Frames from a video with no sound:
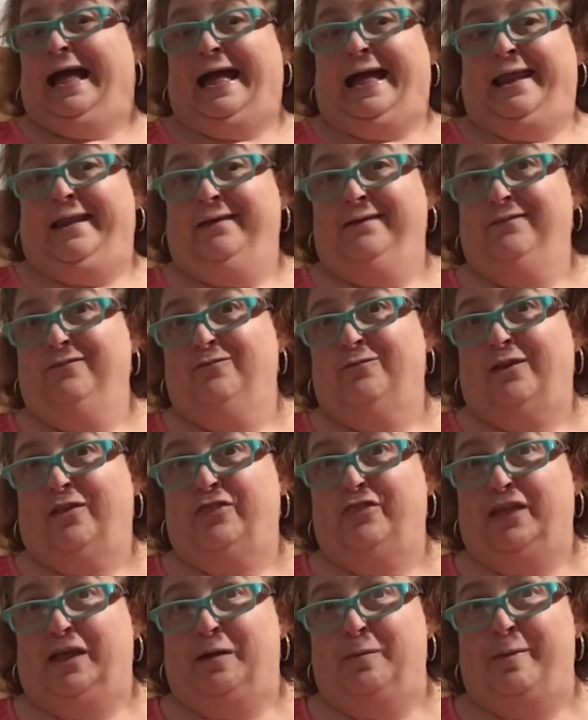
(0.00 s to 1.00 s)
I don't even
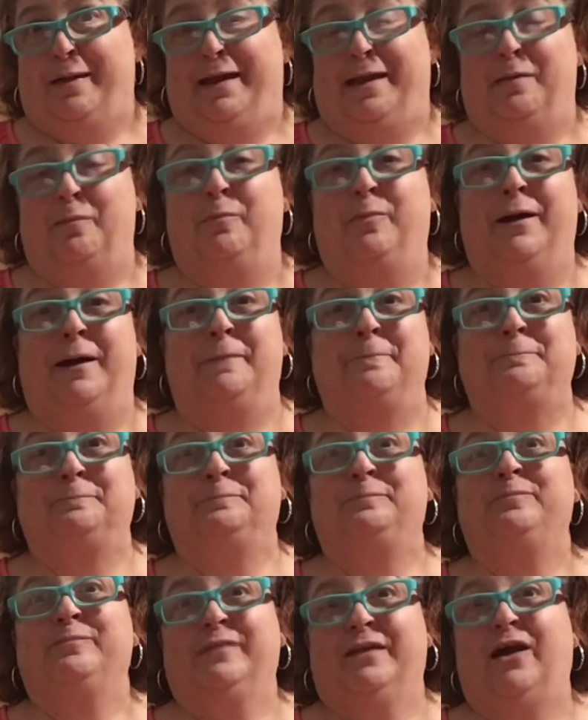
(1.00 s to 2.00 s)
want to think about it.
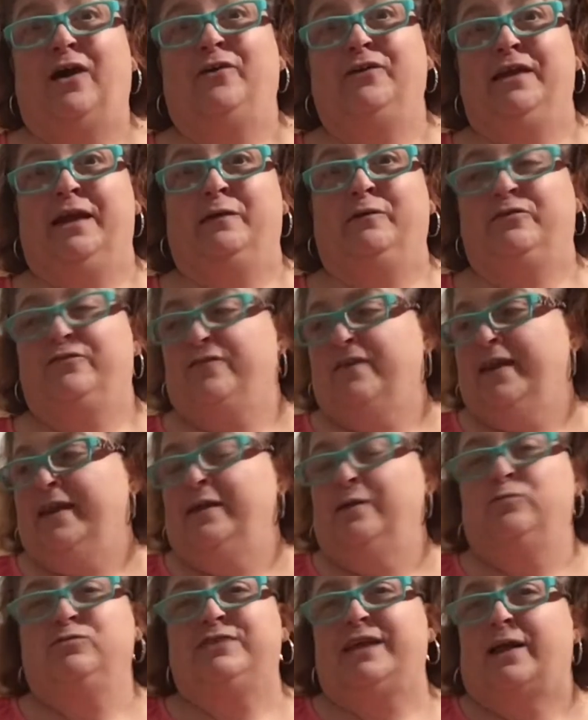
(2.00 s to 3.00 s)
But oh yeah, it was
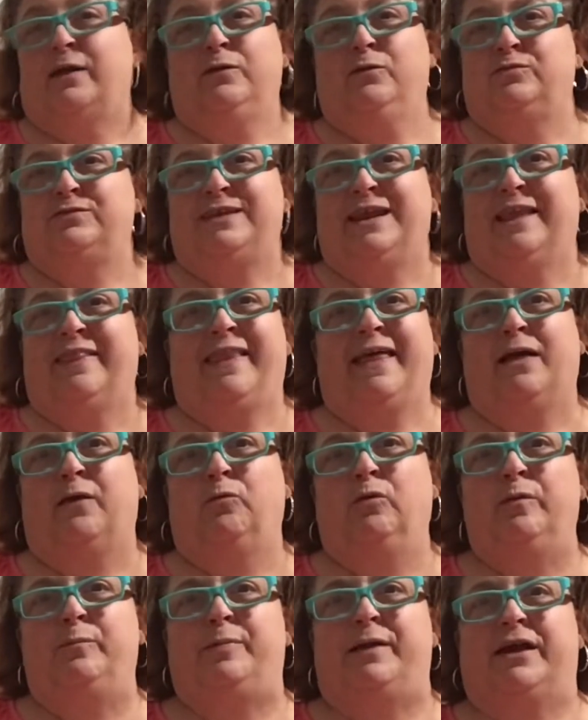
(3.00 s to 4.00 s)
funny. It was like it sounded
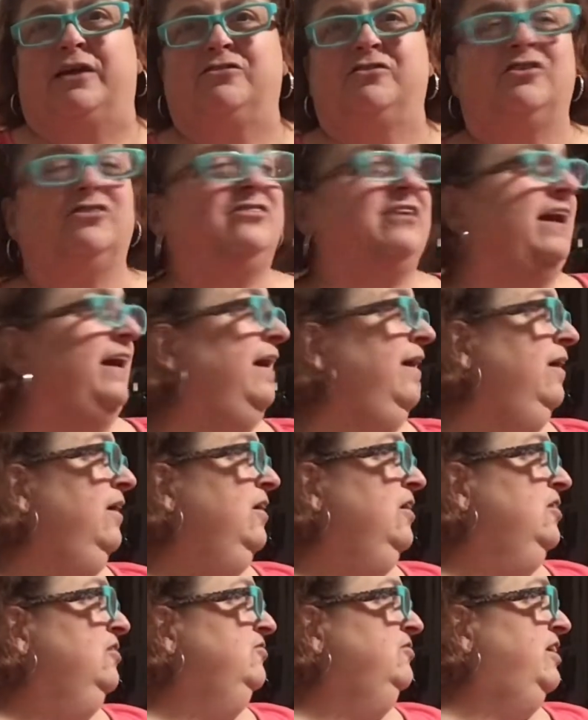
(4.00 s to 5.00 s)
like a woodpecker. And it's like
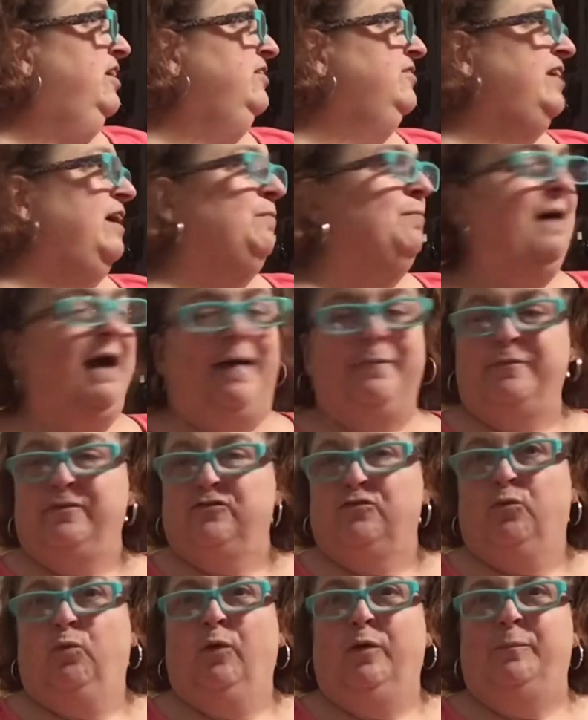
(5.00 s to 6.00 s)
Jenny's like,
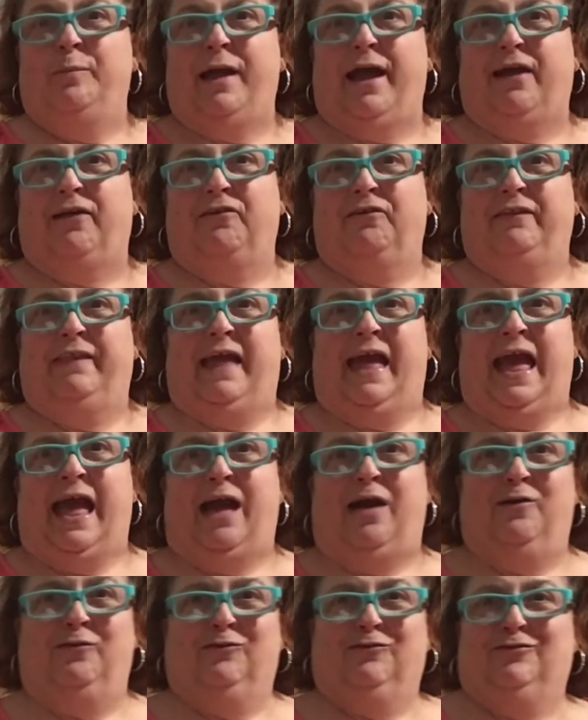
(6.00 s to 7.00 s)
Mom, there's a woodpecker in the
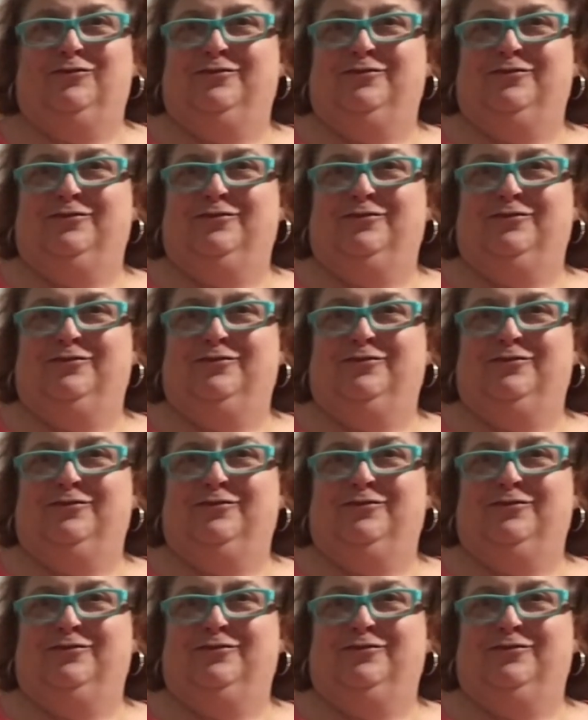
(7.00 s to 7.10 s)
house.